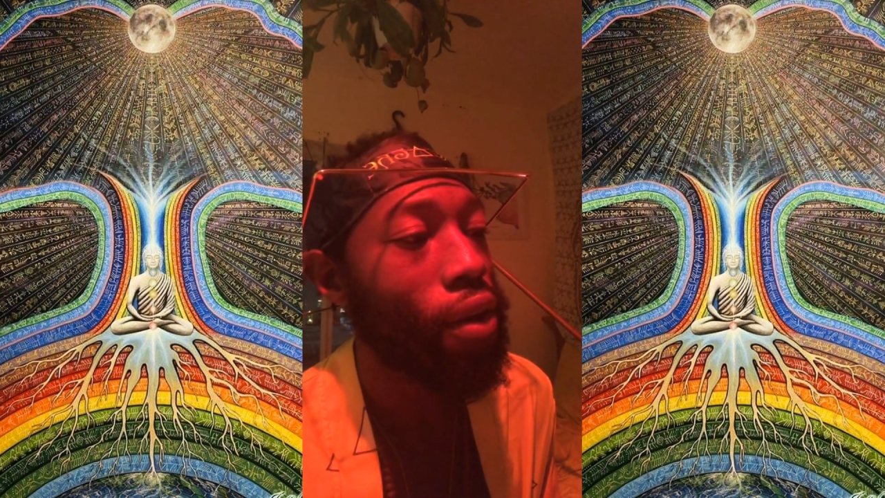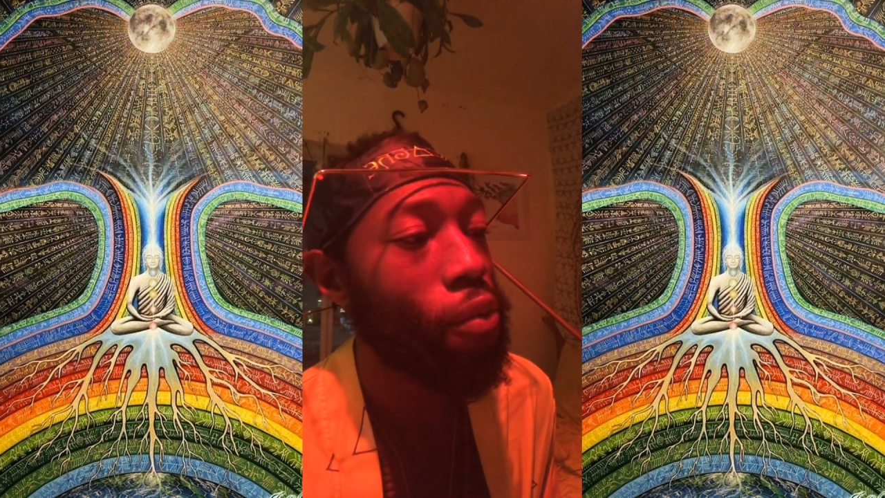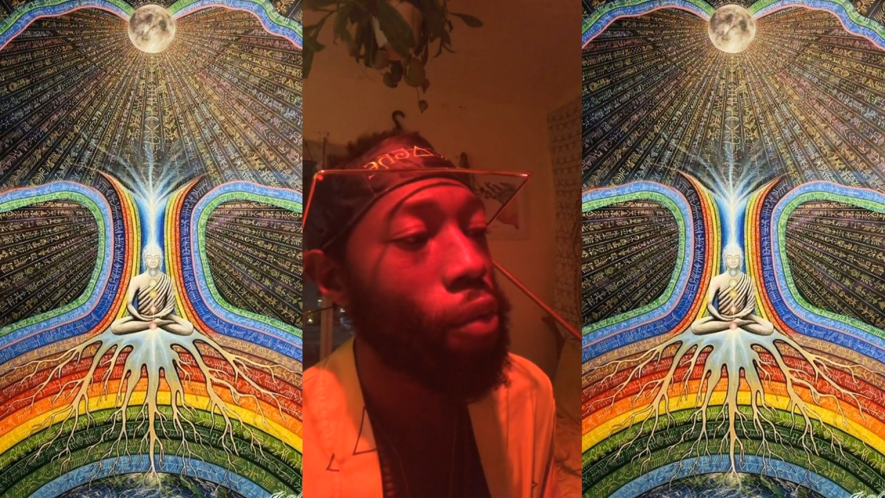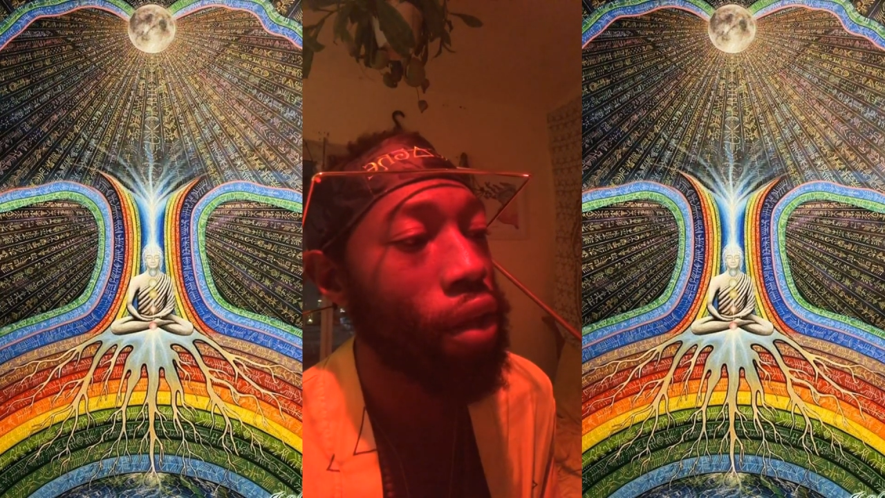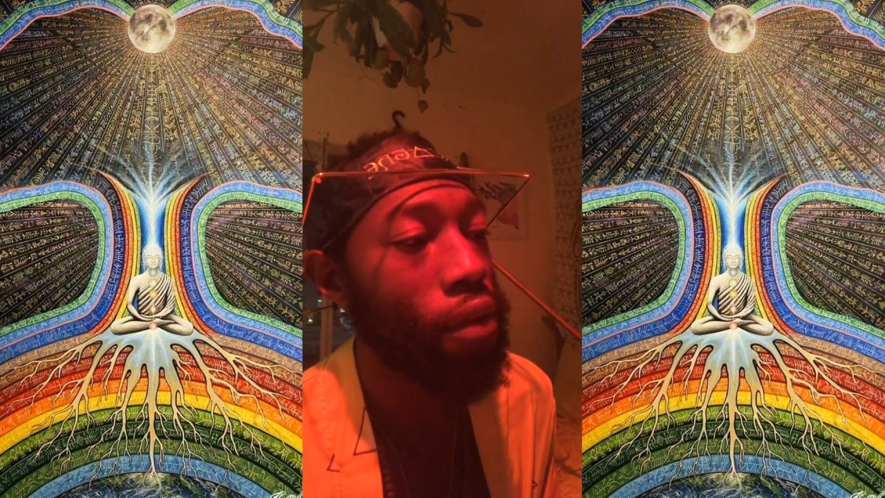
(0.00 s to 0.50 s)

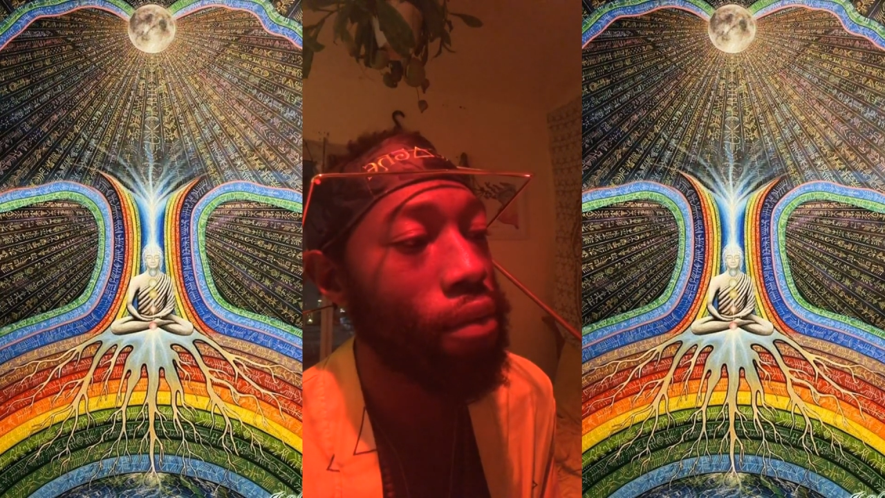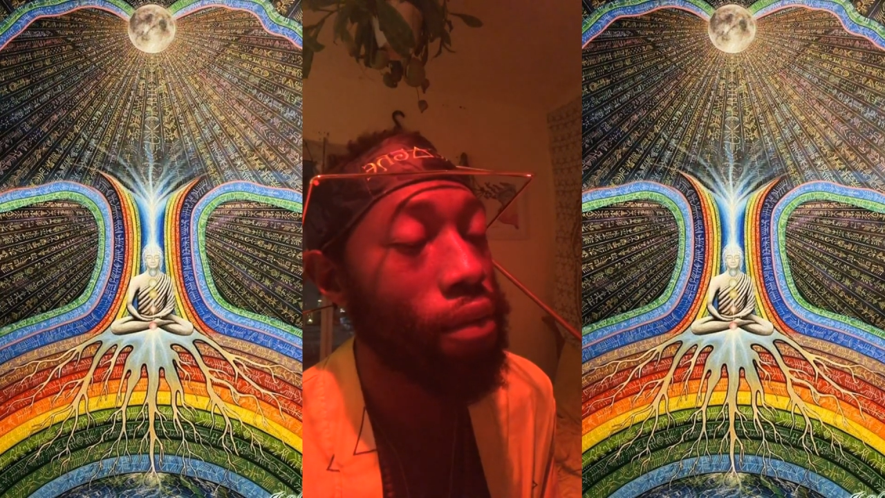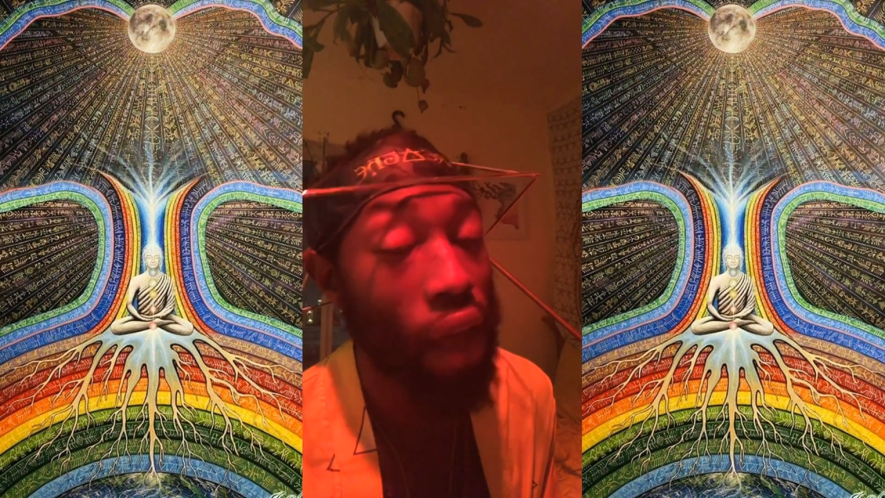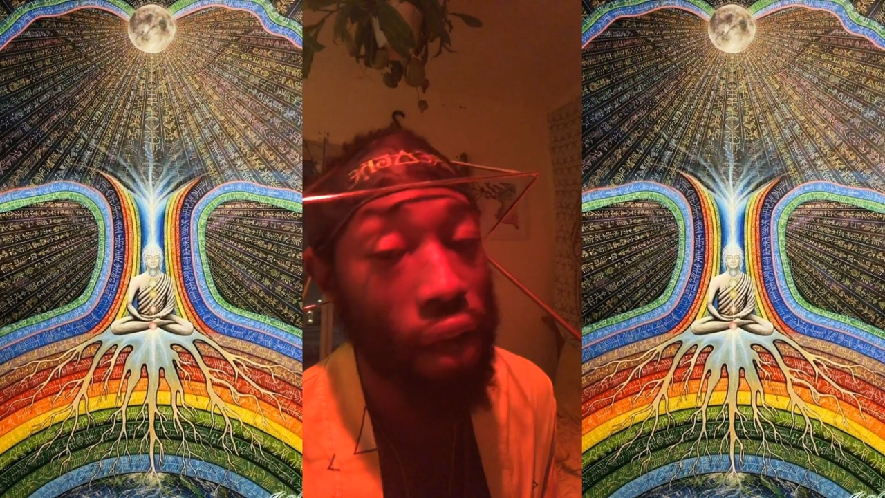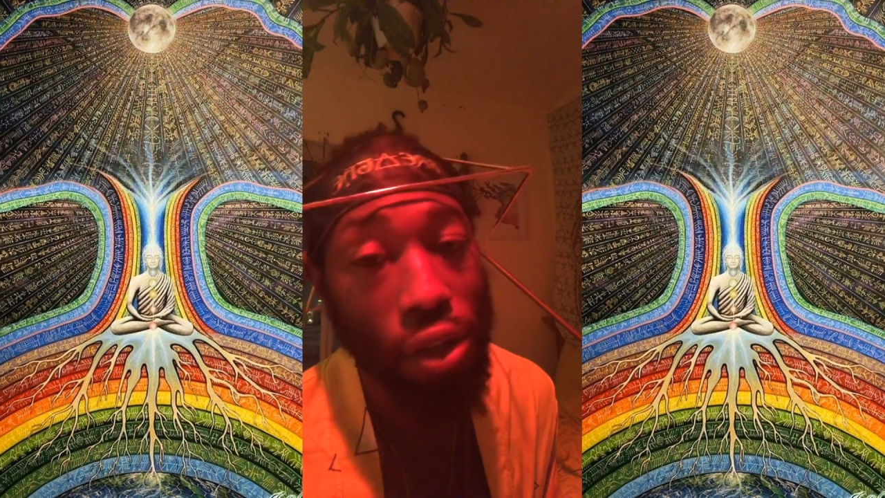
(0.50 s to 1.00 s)
when
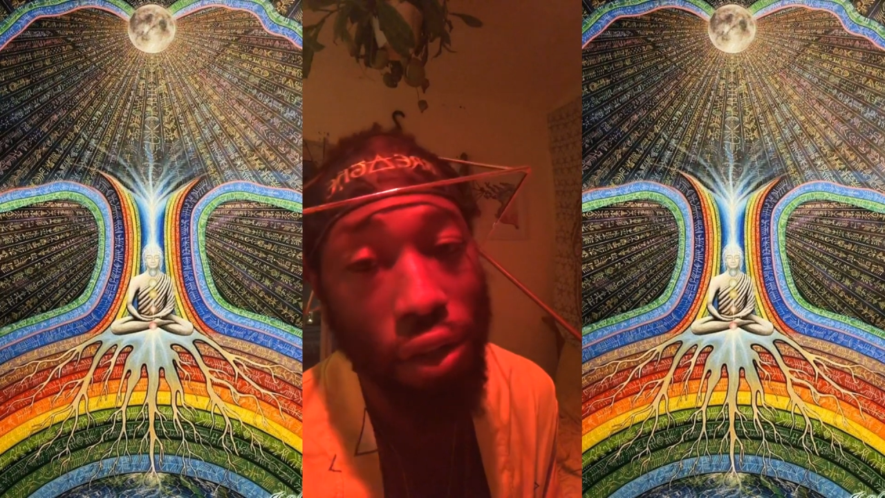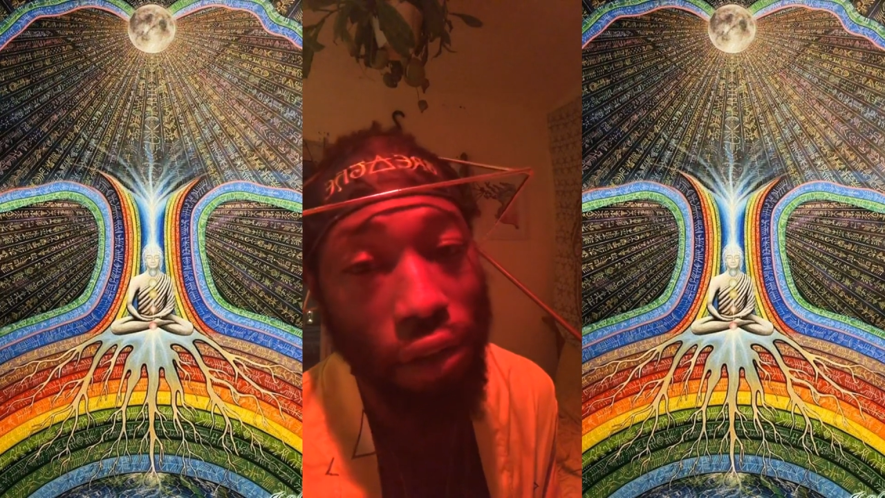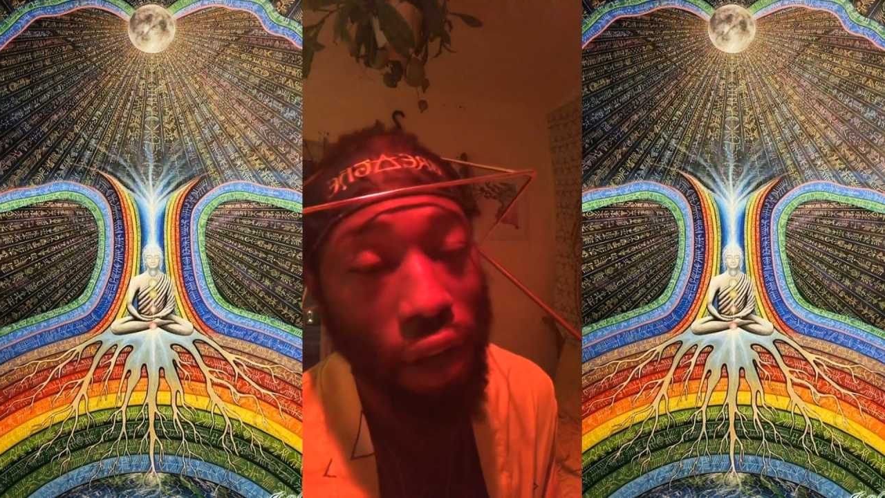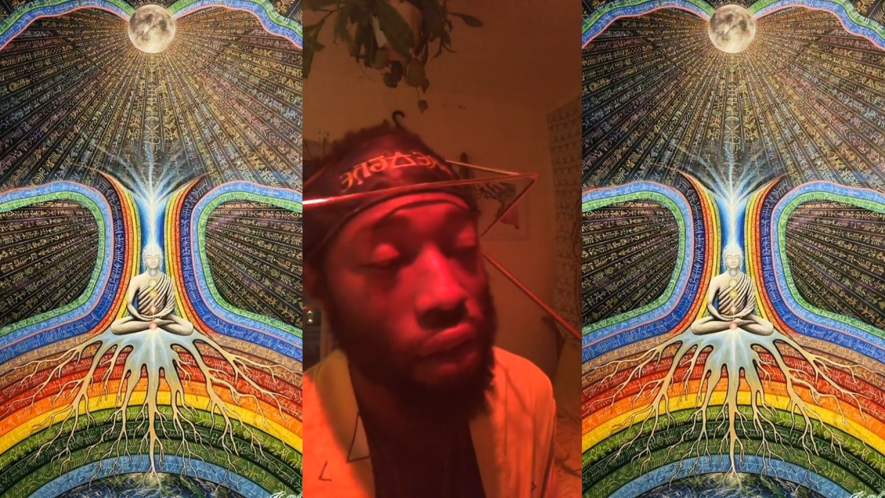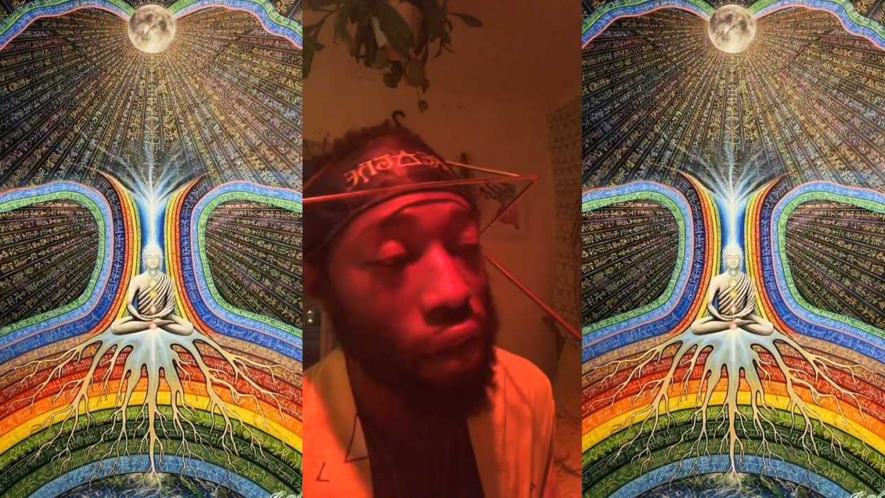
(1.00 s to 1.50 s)
that
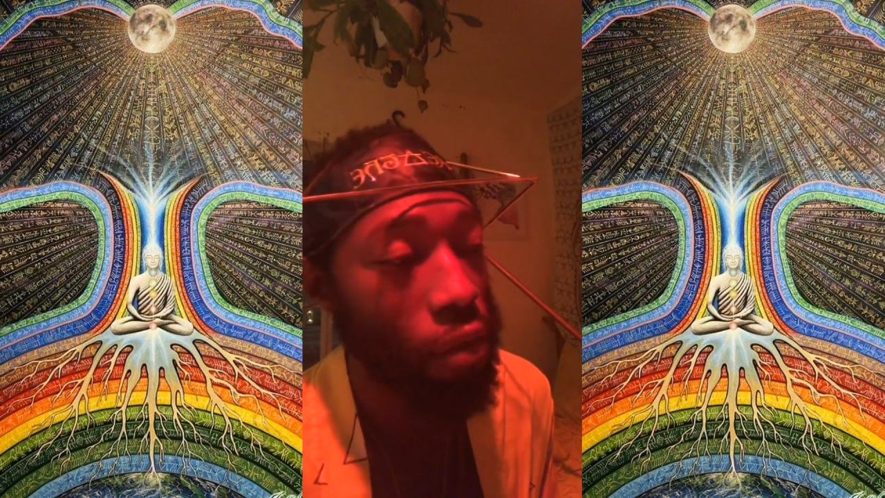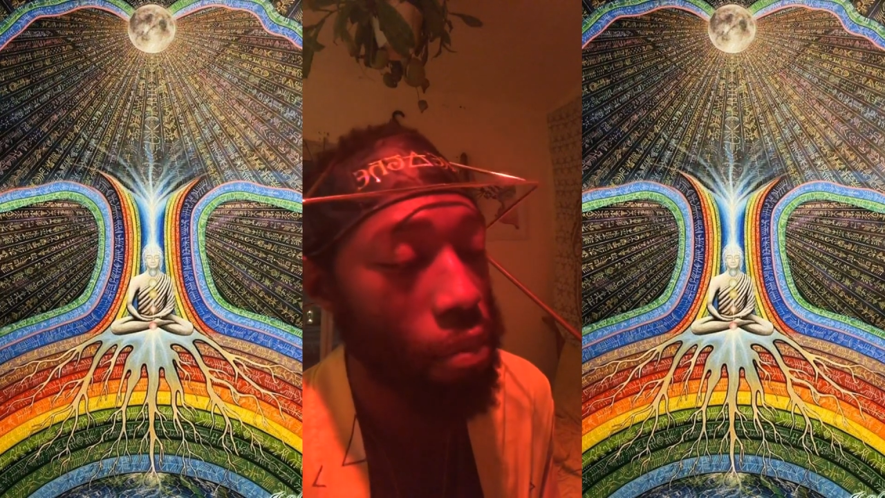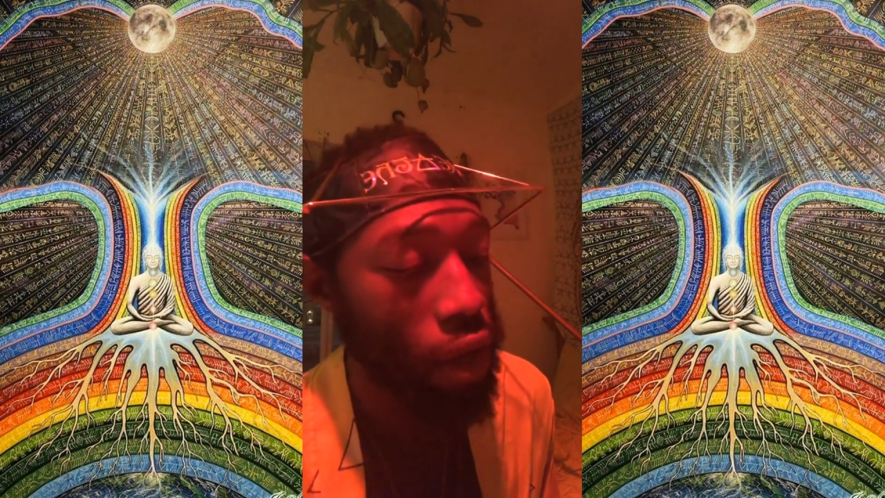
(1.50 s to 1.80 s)
should technically